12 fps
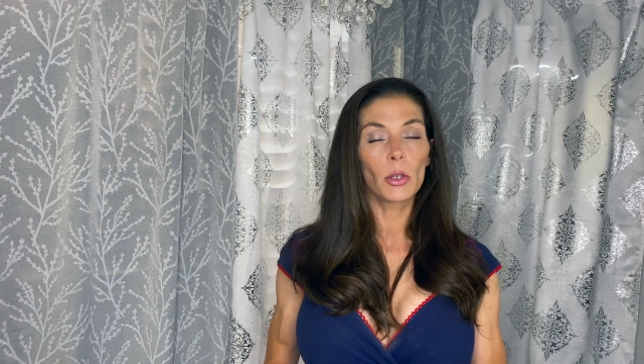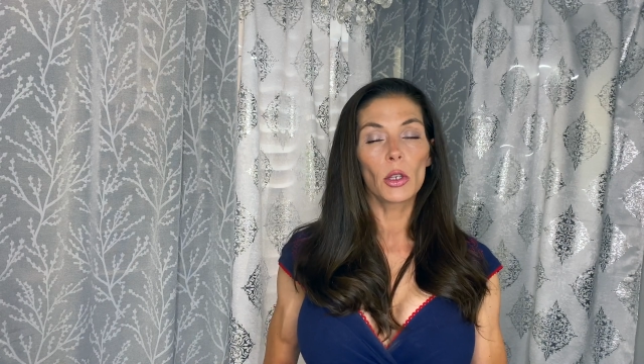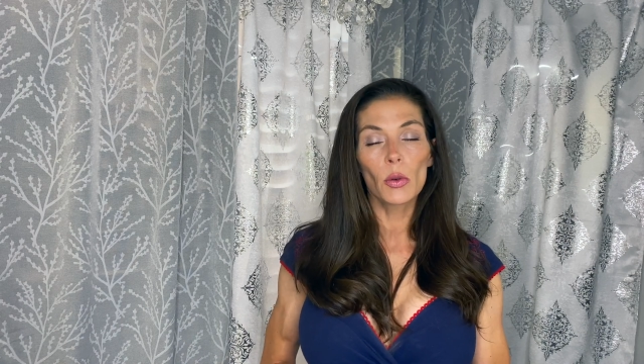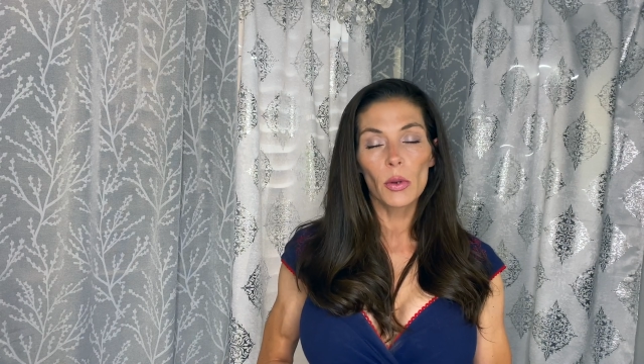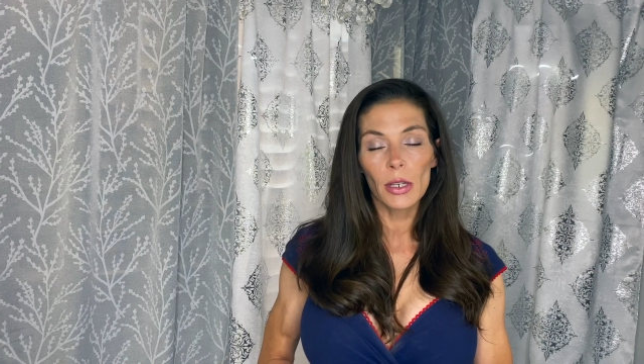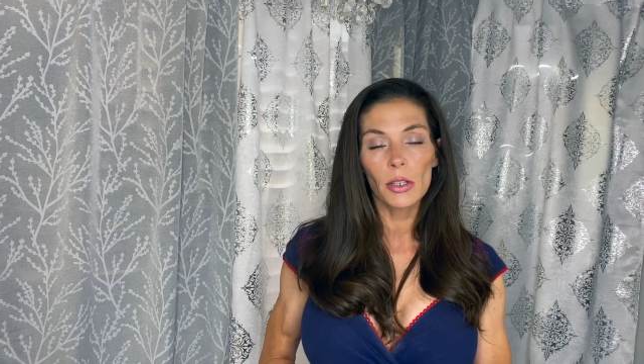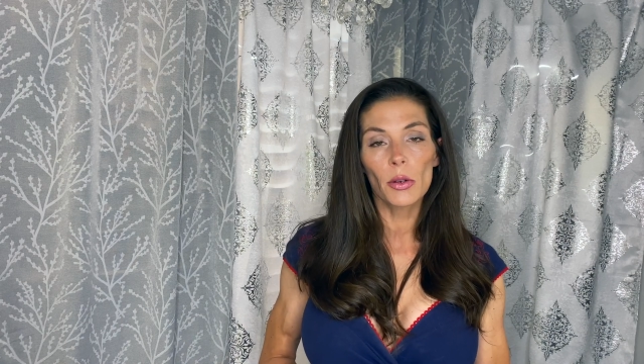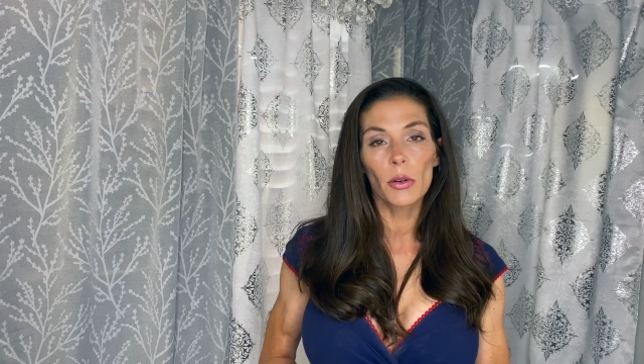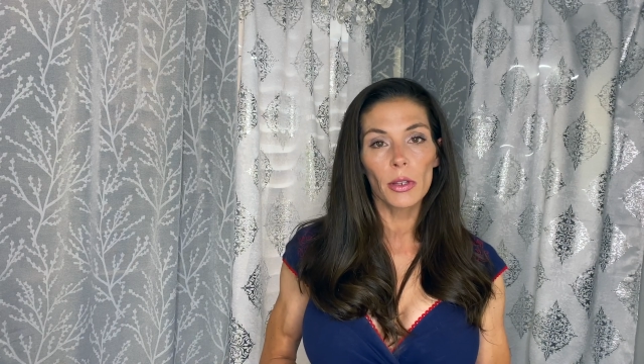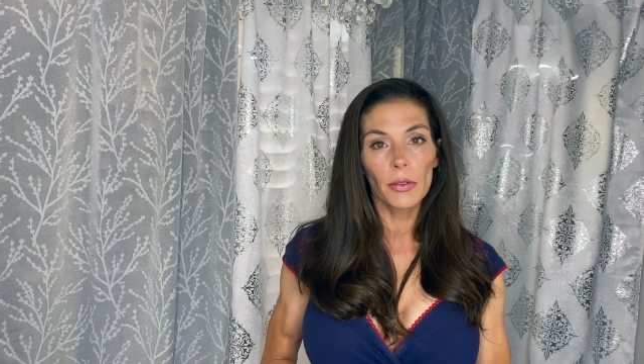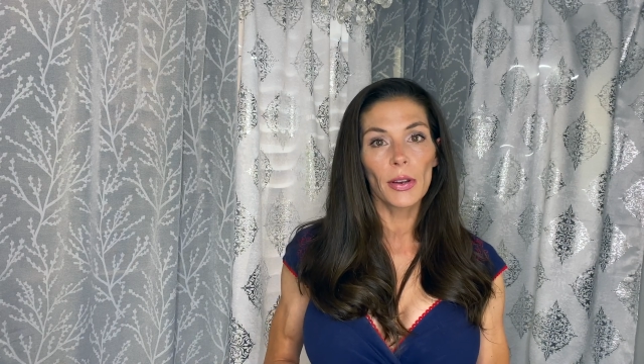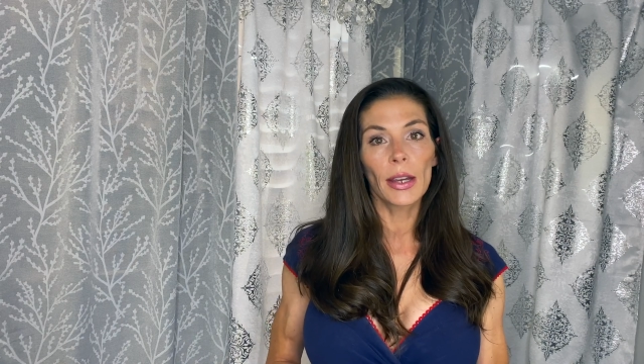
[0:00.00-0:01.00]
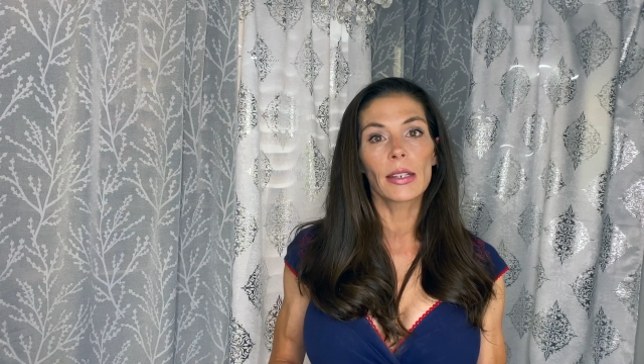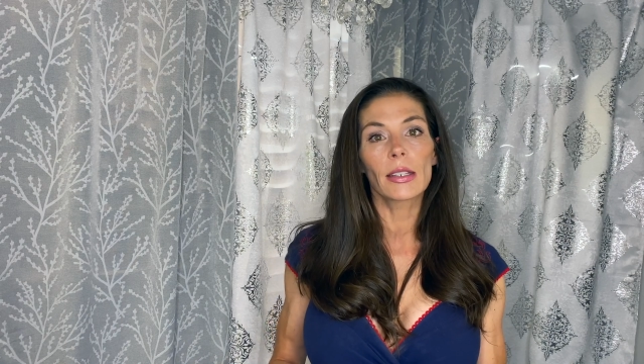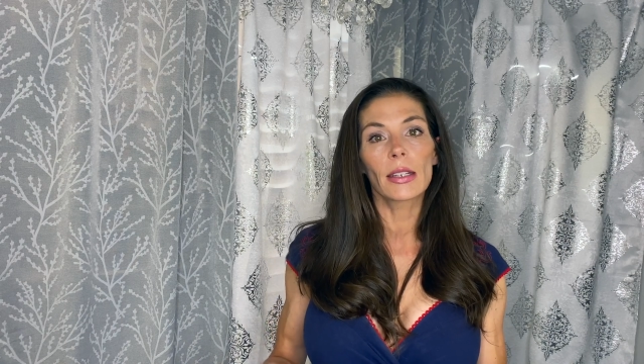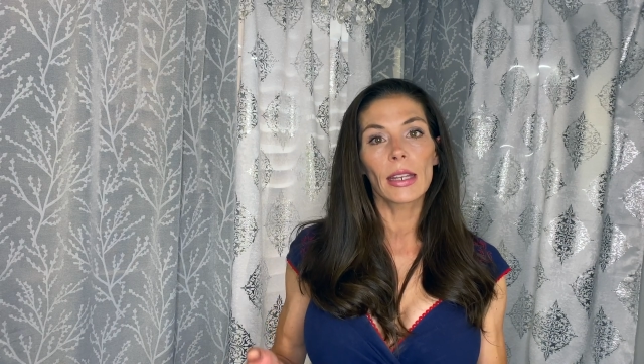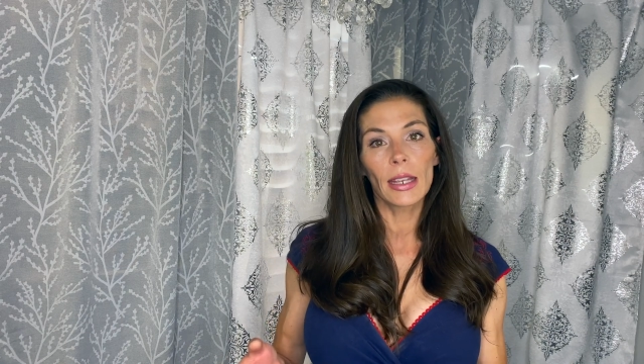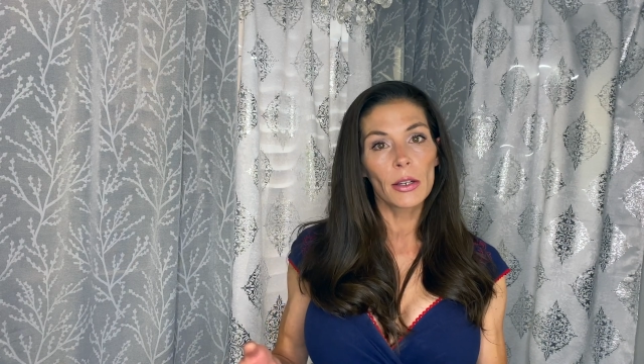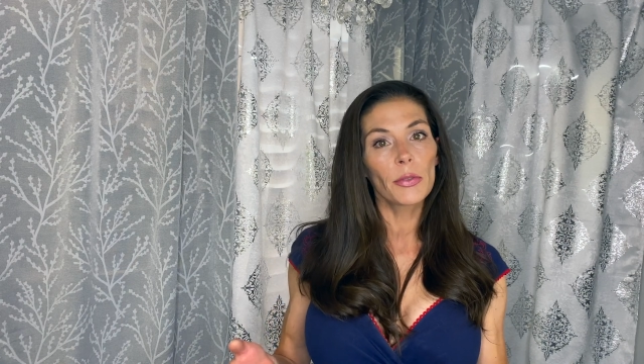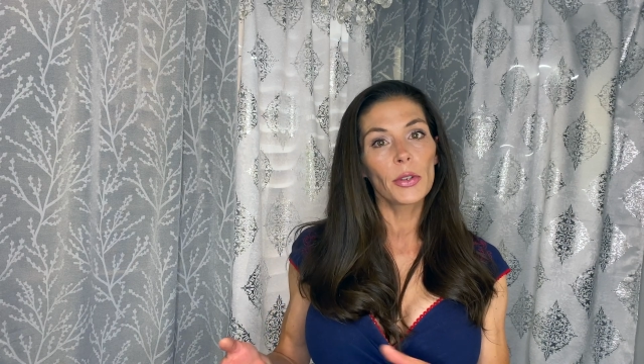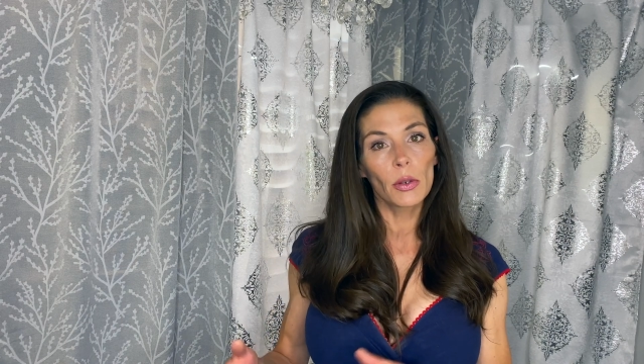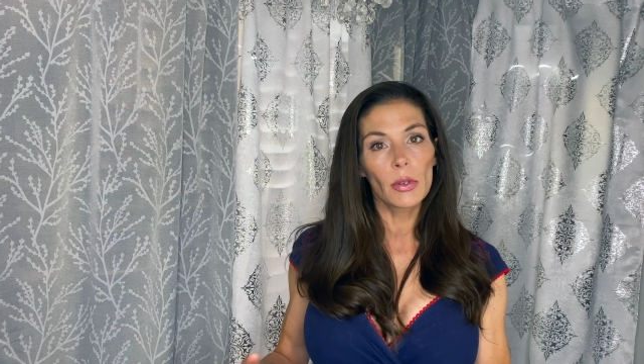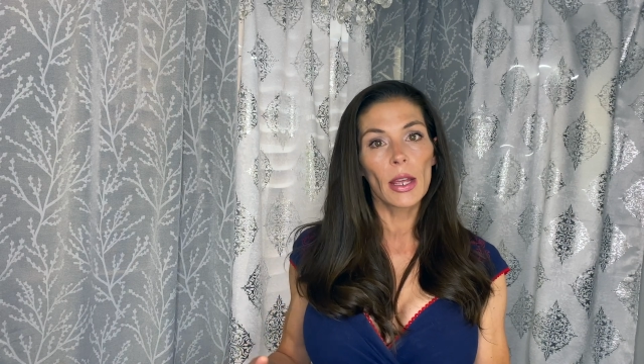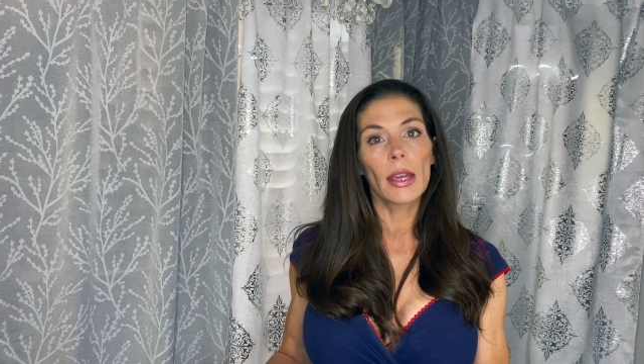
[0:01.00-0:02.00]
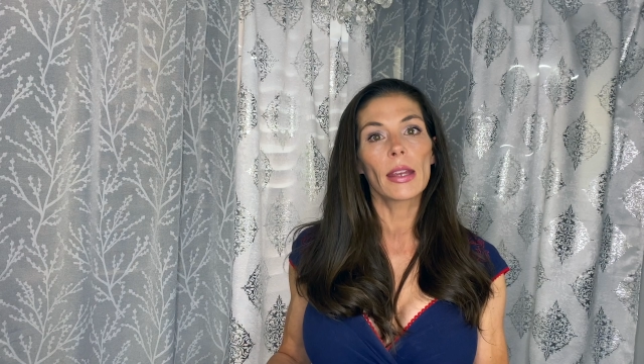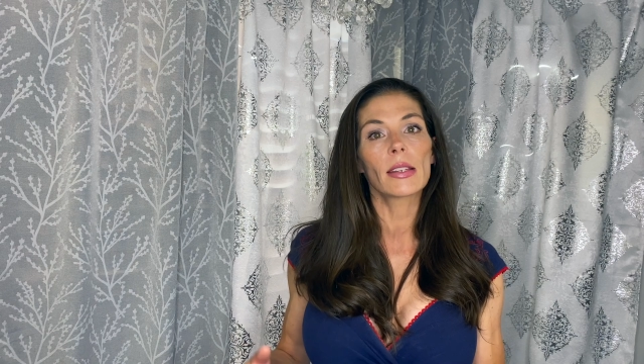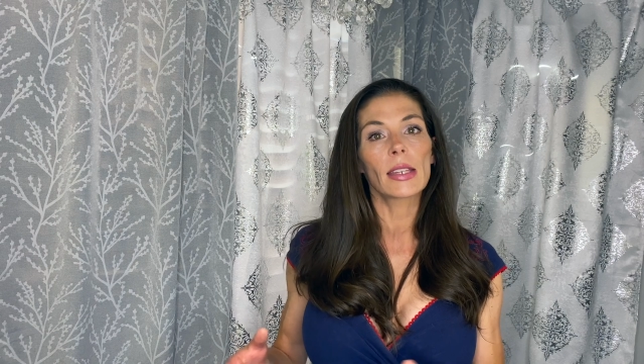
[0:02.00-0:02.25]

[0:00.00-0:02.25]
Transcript: you can totally find it in a few days